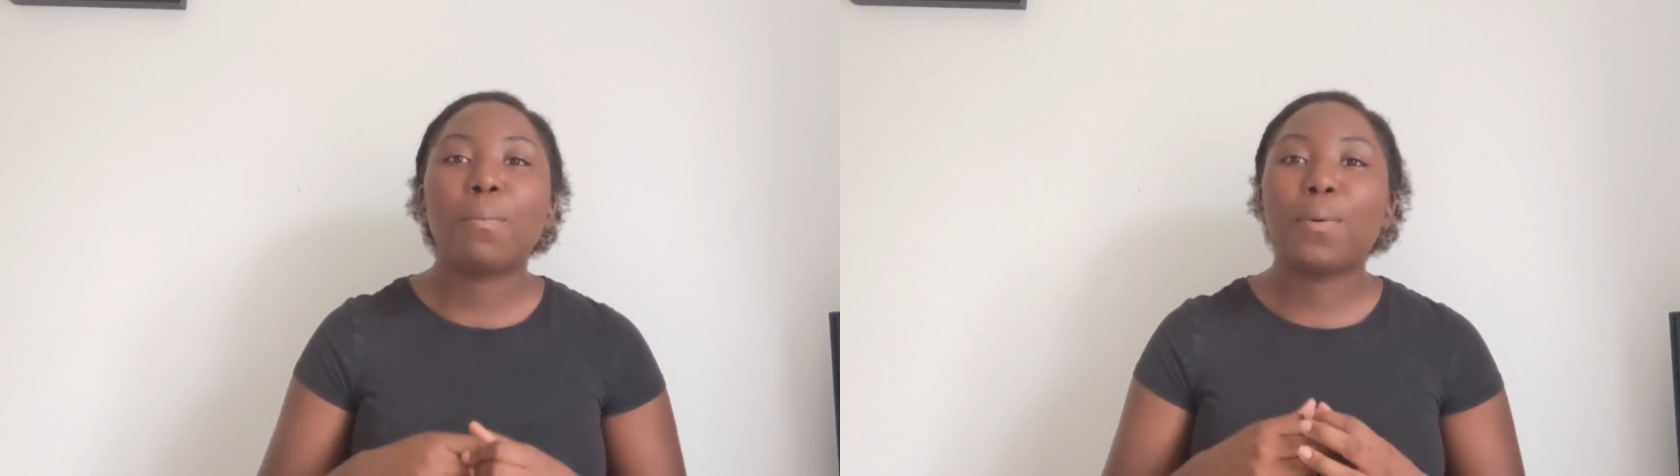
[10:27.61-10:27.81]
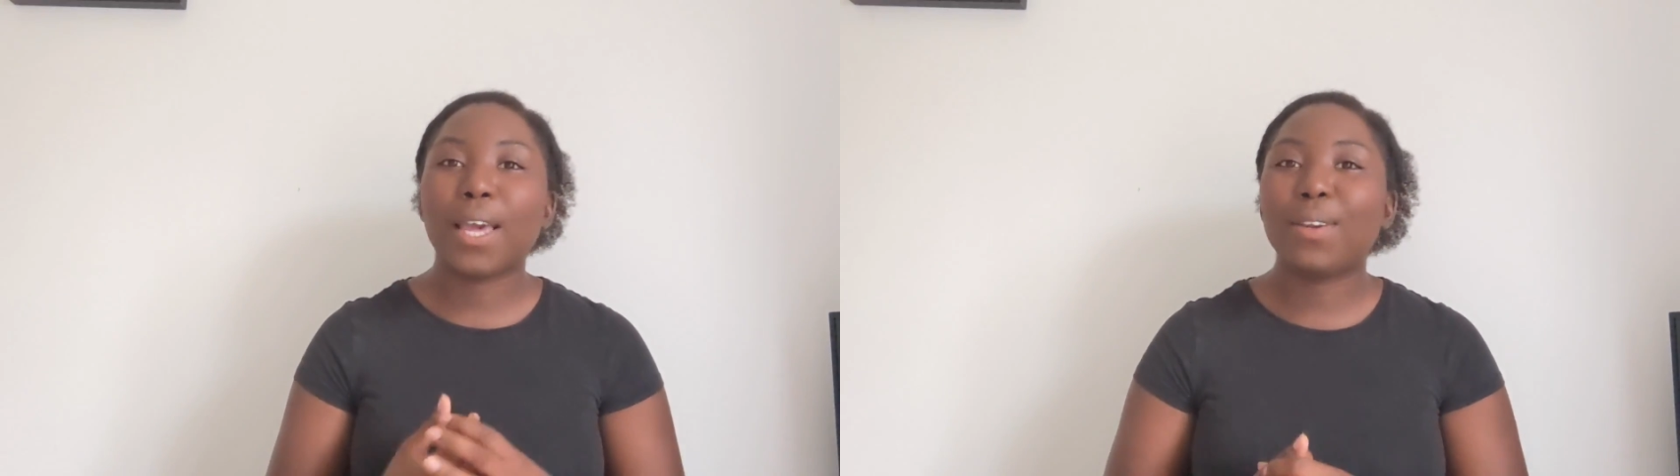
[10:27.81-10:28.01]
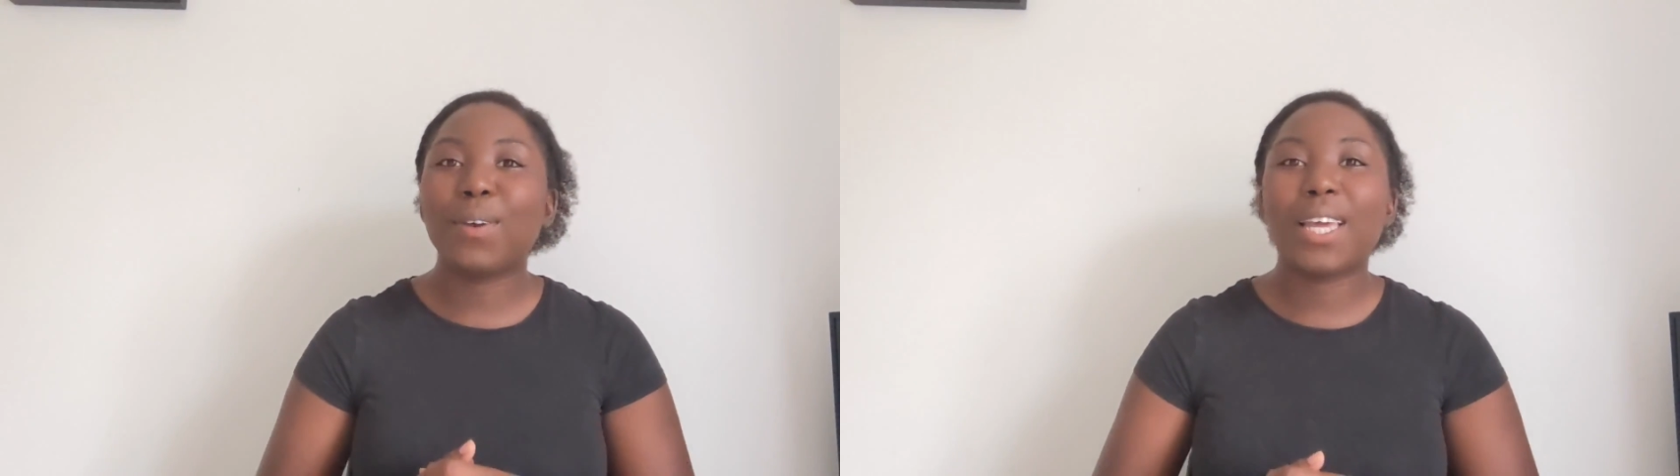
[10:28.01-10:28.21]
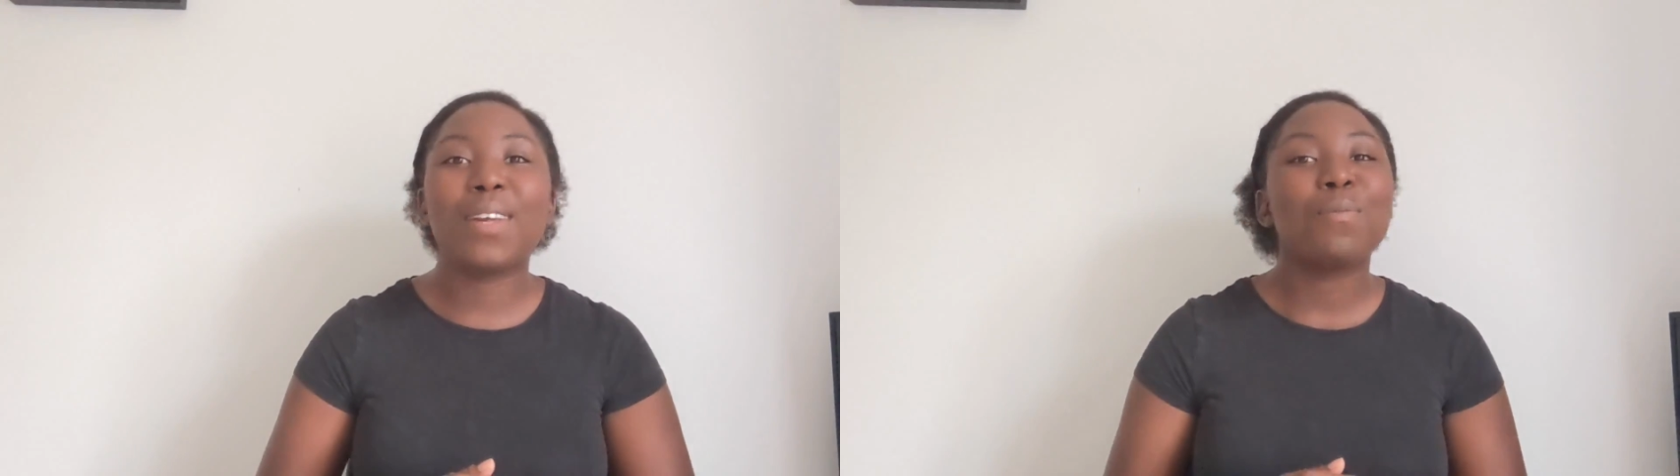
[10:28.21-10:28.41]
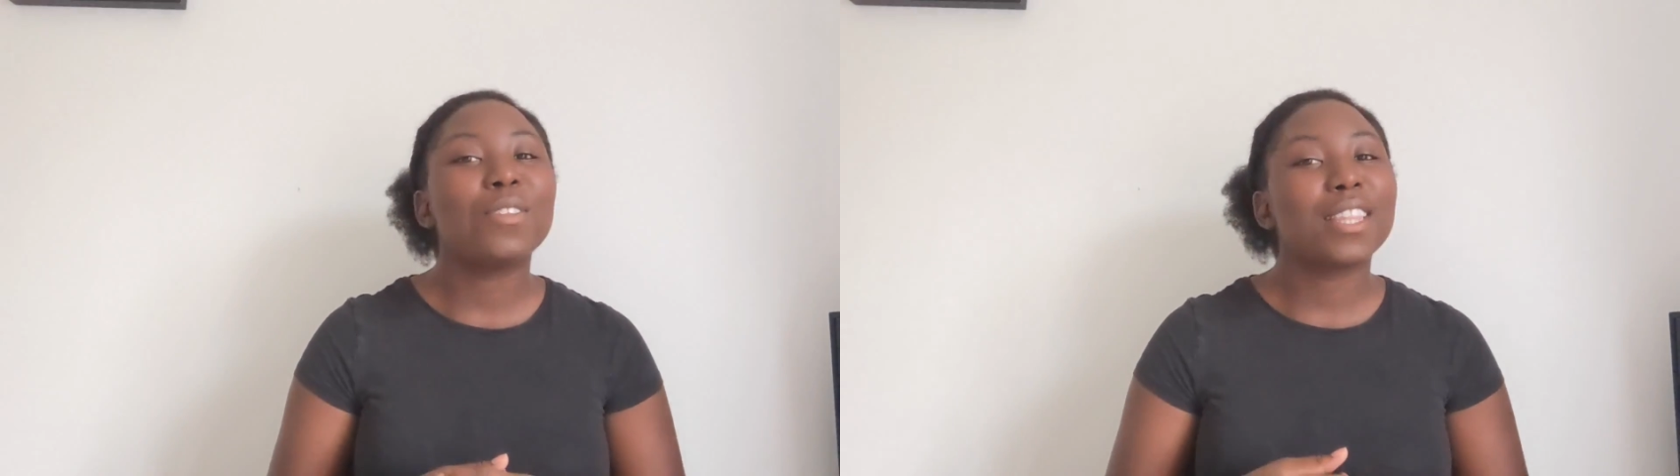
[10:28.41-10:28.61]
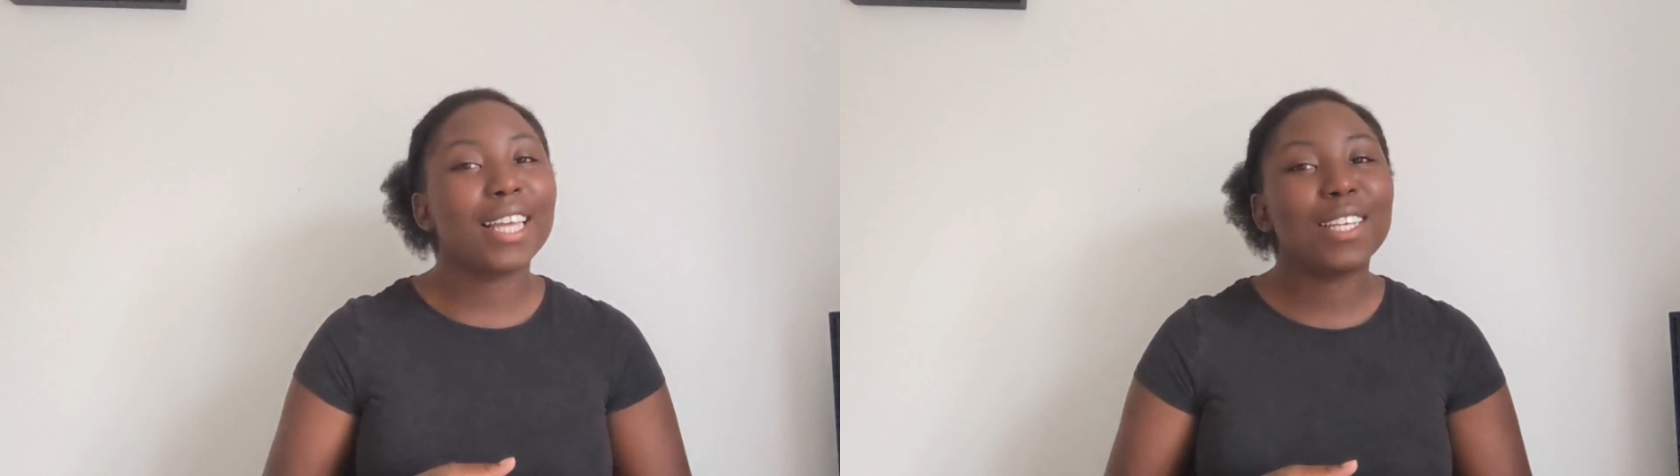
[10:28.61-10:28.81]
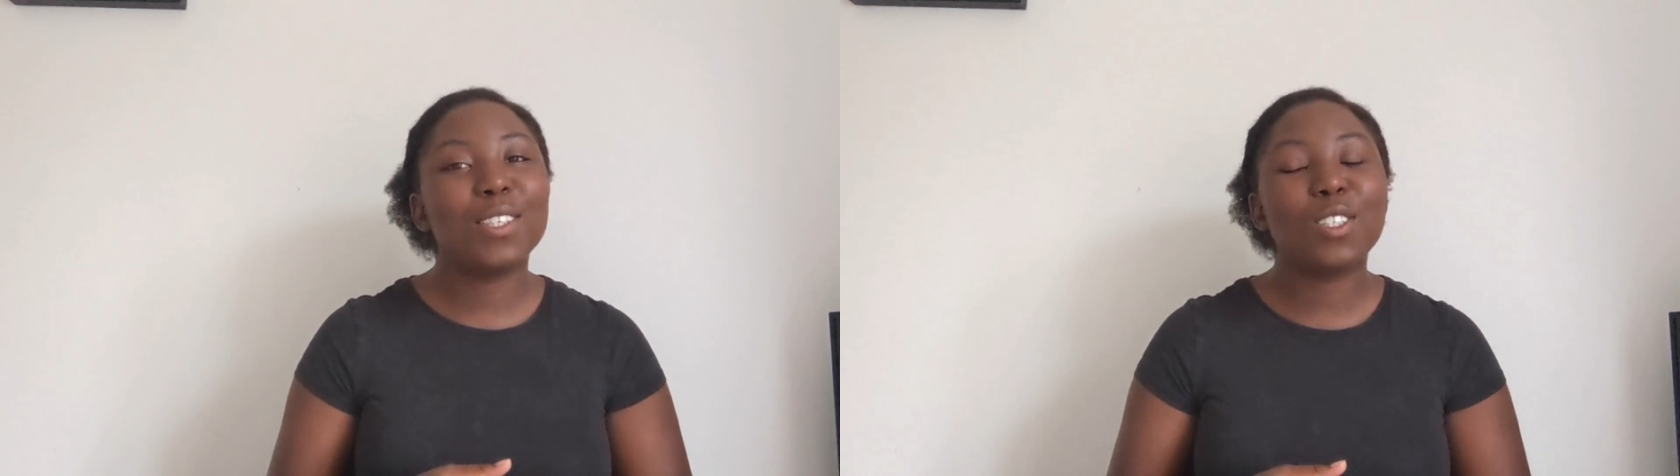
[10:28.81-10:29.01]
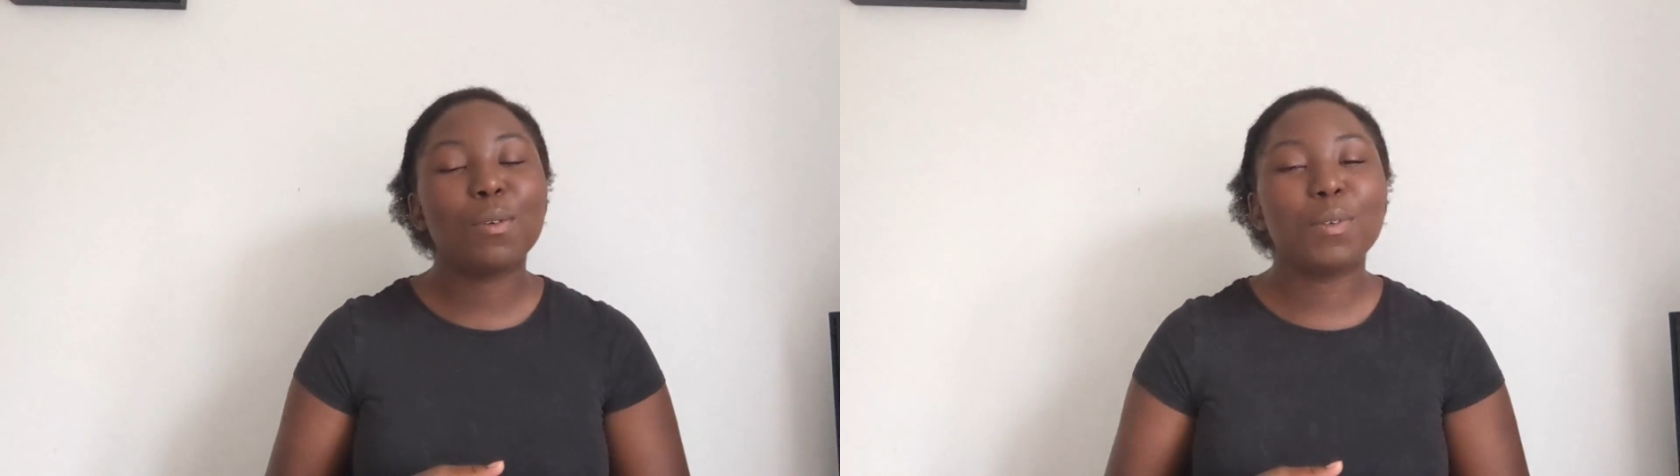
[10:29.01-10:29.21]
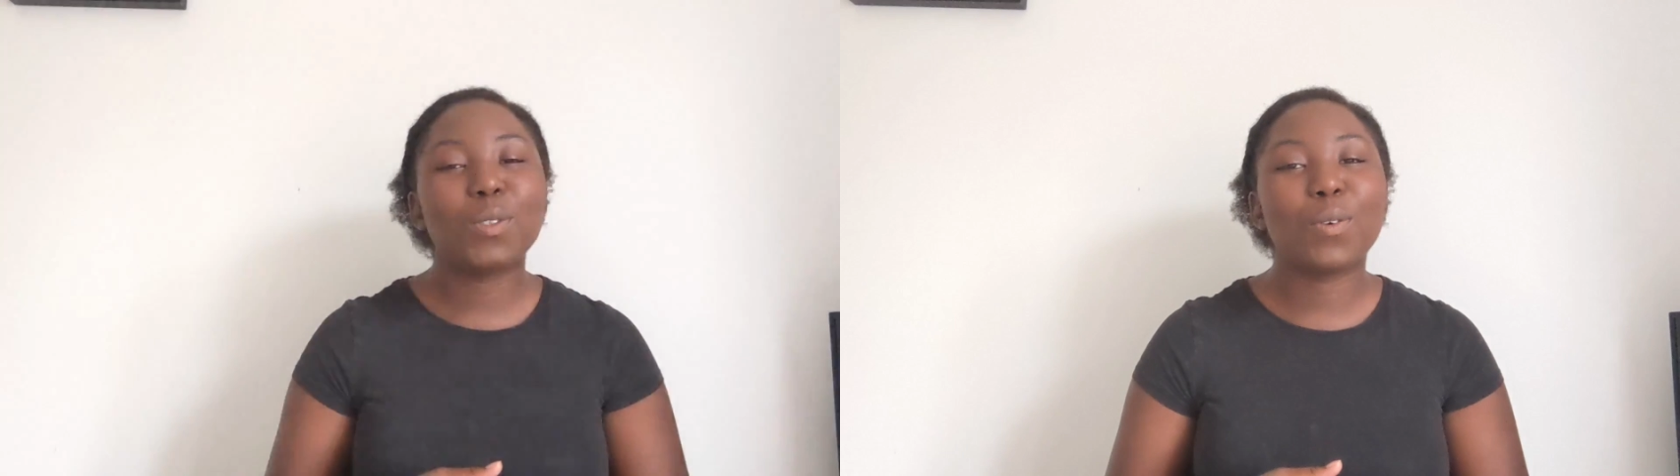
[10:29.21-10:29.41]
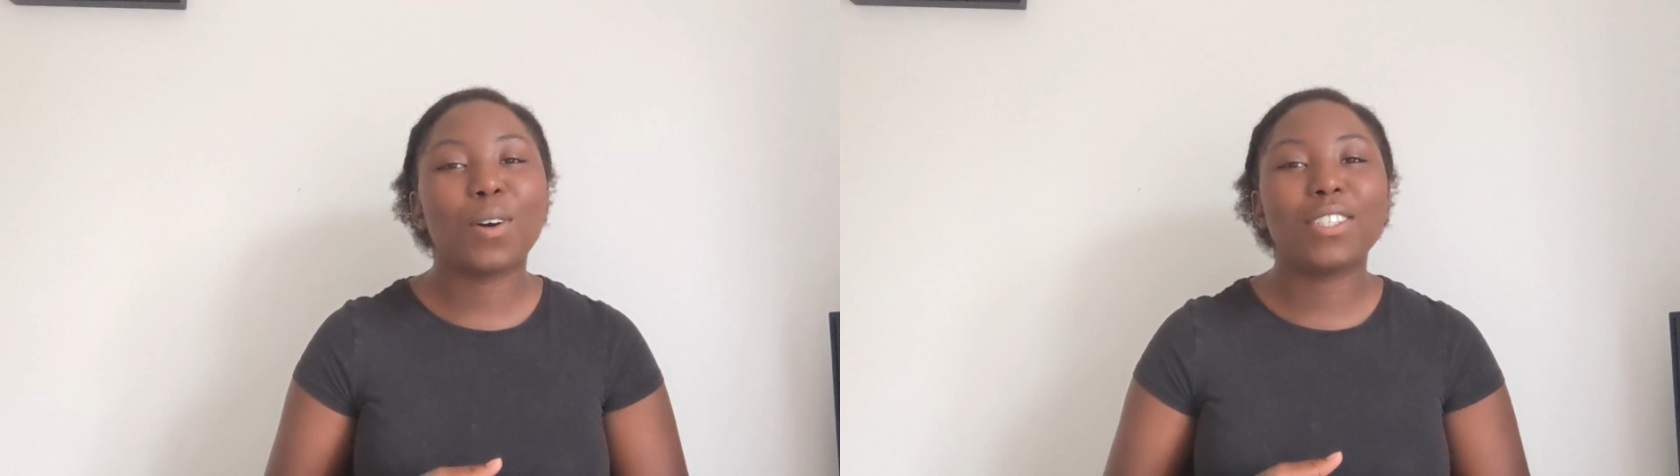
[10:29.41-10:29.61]
But anyway, thank you so much
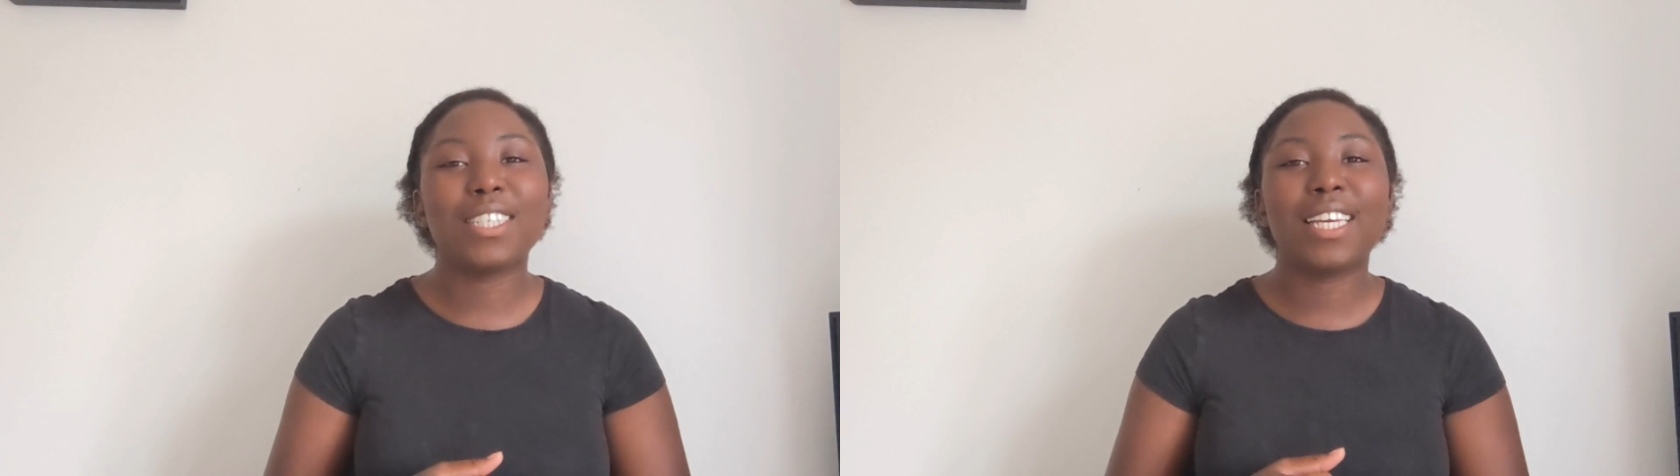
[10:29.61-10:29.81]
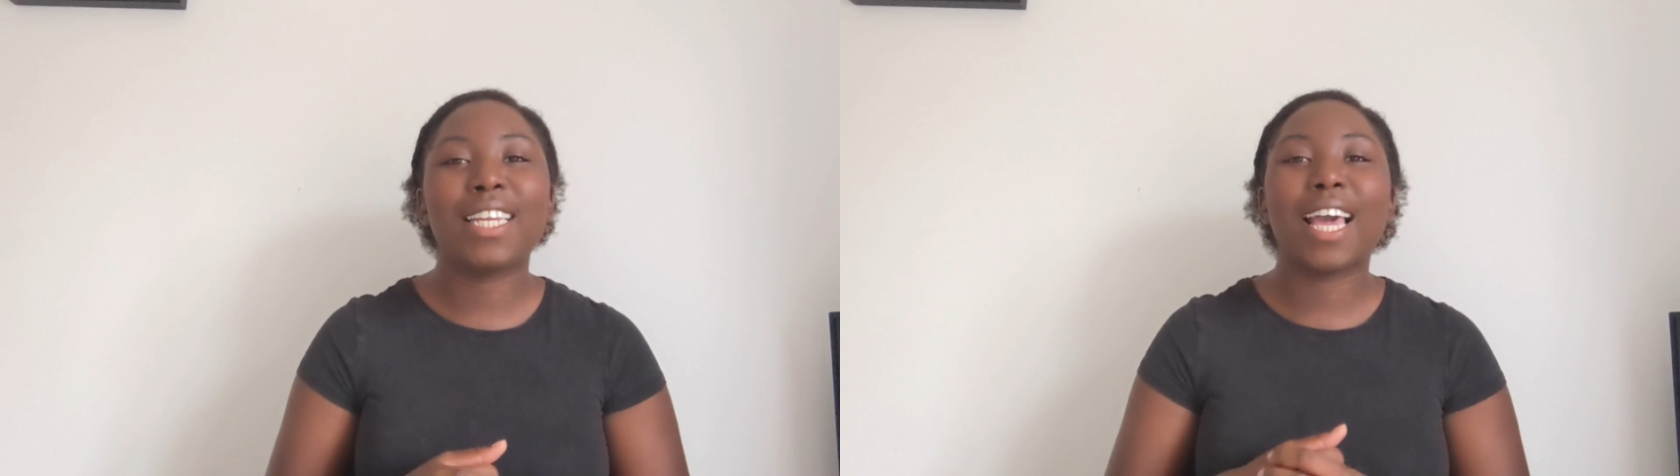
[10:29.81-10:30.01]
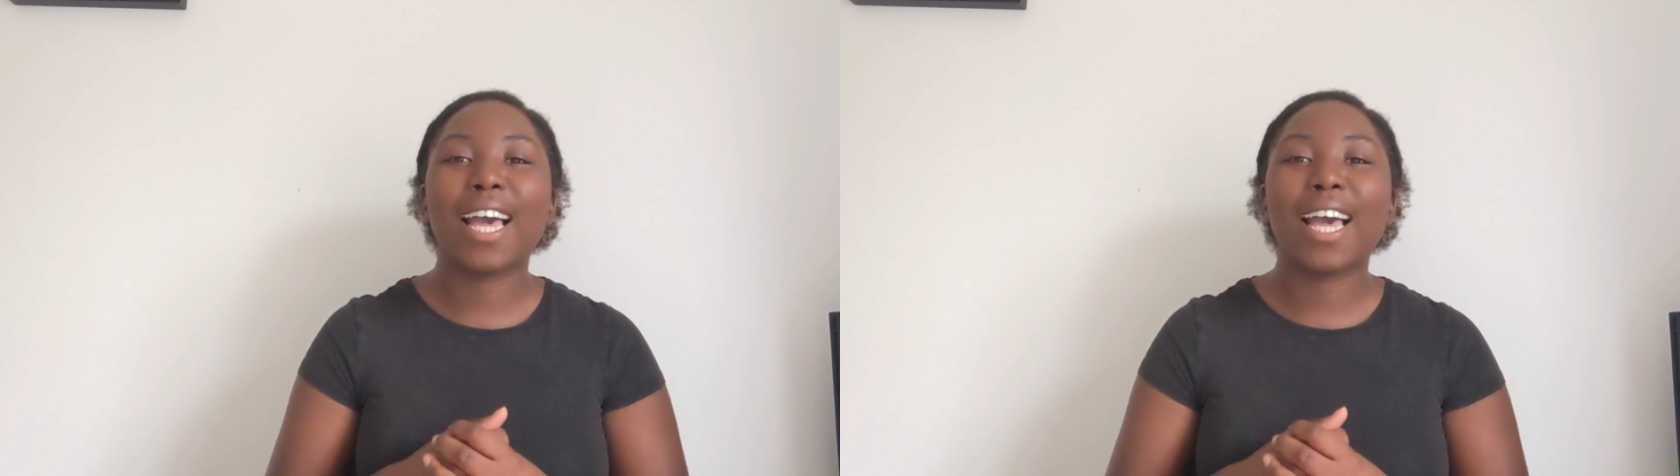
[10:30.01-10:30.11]
for watching,